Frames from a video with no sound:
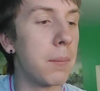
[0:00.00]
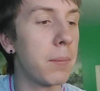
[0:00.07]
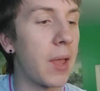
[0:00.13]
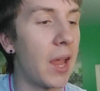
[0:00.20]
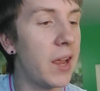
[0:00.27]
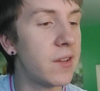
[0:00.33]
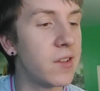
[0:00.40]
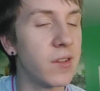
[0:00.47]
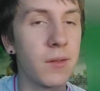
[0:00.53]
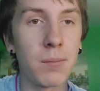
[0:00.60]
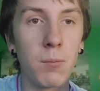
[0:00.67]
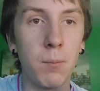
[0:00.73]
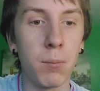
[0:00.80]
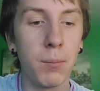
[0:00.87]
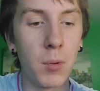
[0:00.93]
Case is
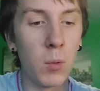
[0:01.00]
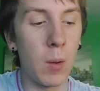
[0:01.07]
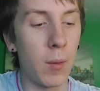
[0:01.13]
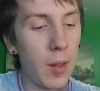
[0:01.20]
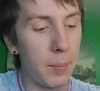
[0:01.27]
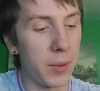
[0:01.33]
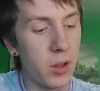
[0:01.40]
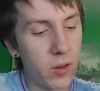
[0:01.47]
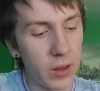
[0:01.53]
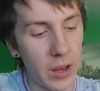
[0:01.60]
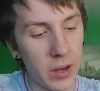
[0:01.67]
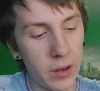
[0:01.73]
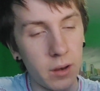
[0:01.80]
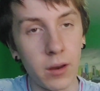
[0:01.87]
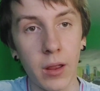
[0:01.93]
well built
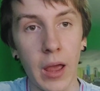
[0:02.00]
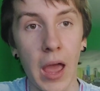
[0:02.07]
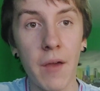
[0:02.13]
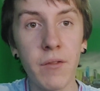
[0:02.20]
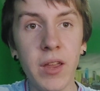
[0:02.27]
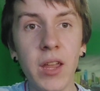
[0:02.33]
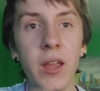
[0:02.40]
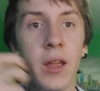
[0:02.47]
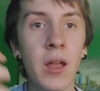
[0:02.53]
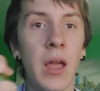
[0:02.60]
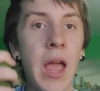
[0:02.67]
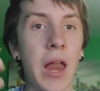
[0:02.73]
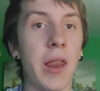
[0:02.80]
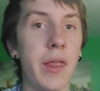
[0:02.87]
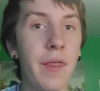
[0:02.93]
and heavy
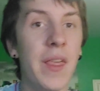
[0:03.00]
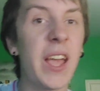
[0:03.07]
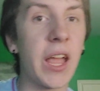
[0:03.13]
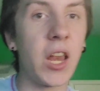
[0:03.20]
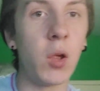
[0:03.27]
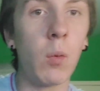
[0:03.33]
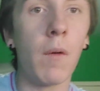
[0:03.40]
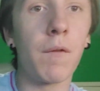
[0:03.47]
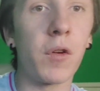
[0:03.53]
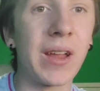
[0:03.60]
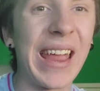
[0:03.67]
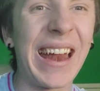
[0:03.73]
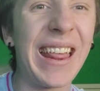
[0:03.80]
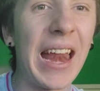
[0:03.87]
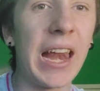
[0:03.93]
and thick, and you won't
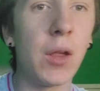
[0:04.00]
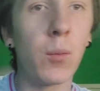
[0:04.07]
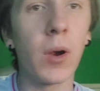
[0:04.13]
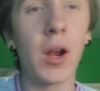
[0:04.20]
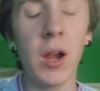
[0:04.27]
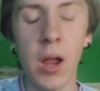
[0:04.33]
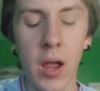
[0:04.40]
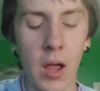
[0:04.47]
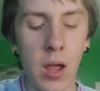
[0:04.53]
forget it anywhere.